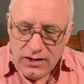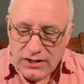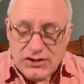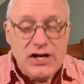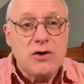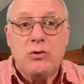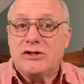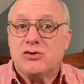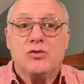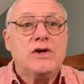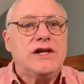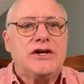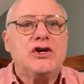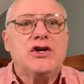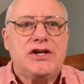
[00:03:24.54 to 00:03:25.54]
I'll tell you what's
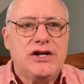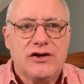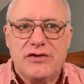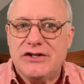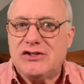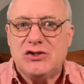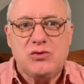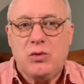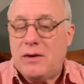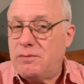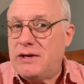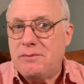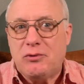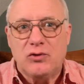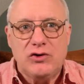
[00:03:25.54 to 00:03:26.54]
really good here. This is what
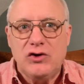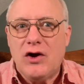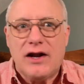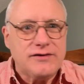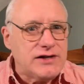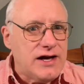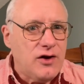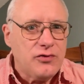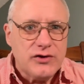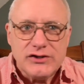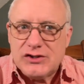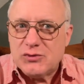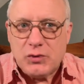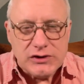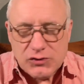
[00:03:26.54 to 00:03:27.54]
people, you're out of town, this
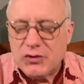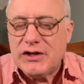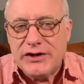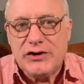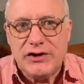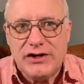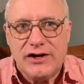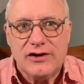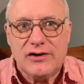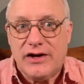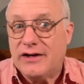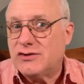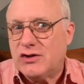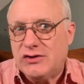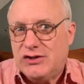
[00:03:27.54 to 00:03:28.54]
is what's really good here.
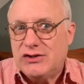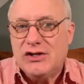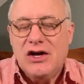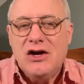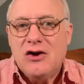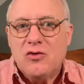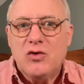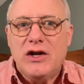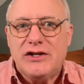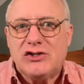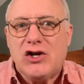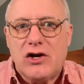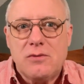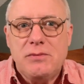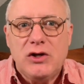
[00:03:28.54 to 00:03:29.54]
Okay, so she's really
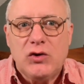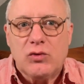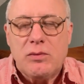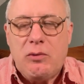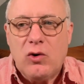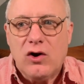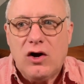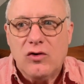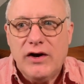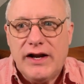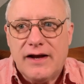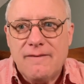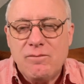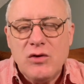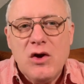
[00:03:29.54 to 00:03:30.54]
starting to build a rapport
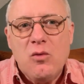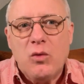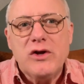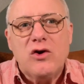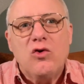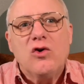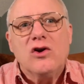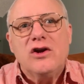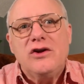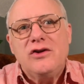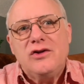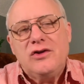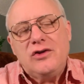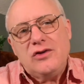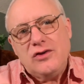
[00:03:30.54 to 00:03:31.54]
already. Well, you order
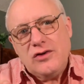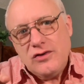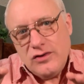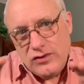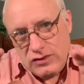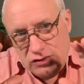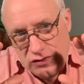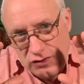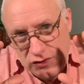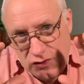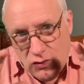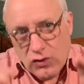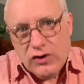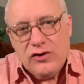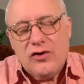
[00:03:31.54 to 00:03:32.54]

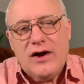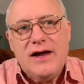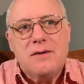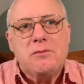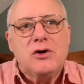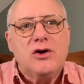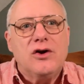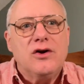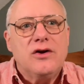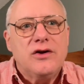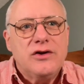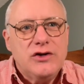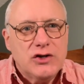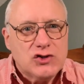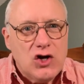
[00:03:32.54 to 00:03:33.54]
your hamburger,
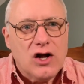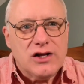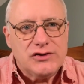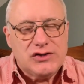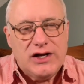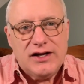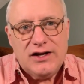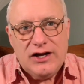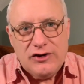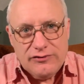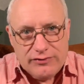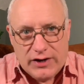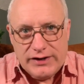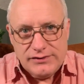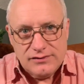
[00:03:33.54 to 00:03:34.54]
your chocolate shake, and your
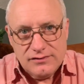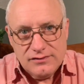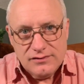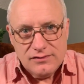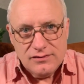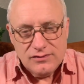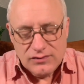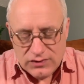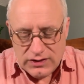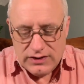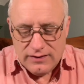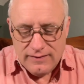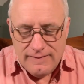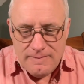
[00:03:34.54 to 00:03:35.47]
fries. Okay.